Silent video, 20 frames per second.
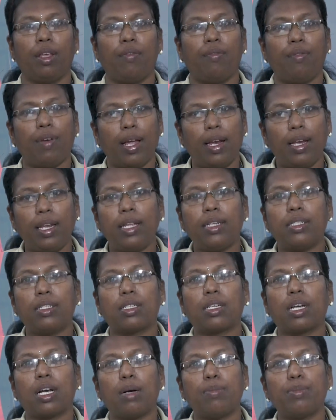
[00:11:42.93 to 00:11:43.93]
When
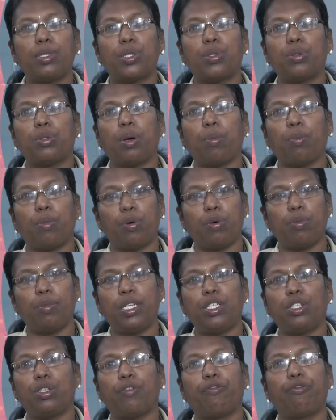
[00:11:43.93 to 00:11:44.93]
it comes to the
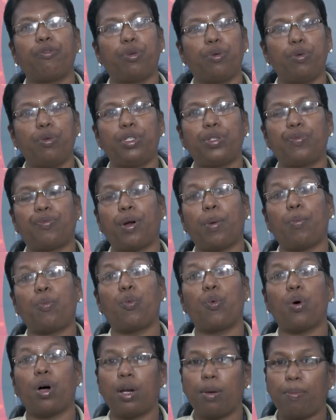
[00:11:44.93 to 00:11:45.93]
movement of goods
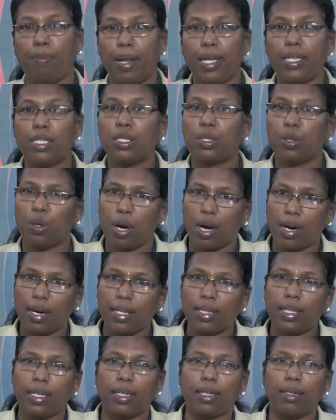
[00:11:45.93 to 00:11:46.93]
from one place to
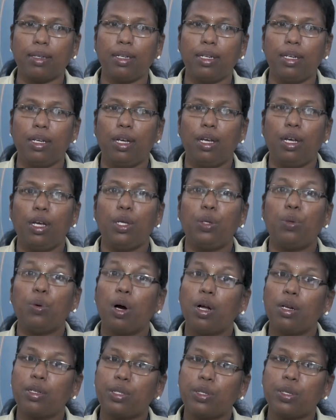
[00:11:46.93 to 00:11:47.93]
another, you
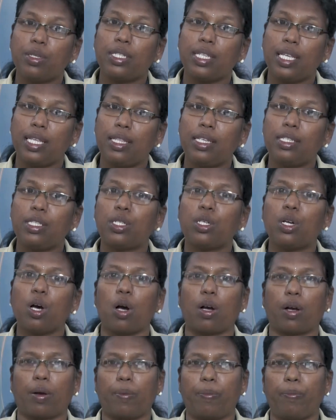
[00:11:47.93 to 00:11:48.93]
also see the
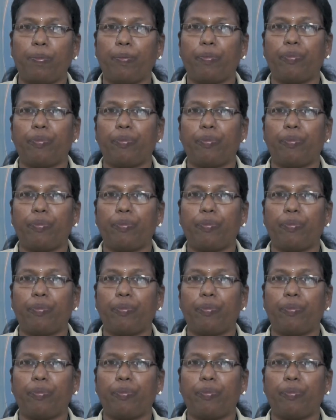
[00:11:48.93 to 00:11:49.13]
stock.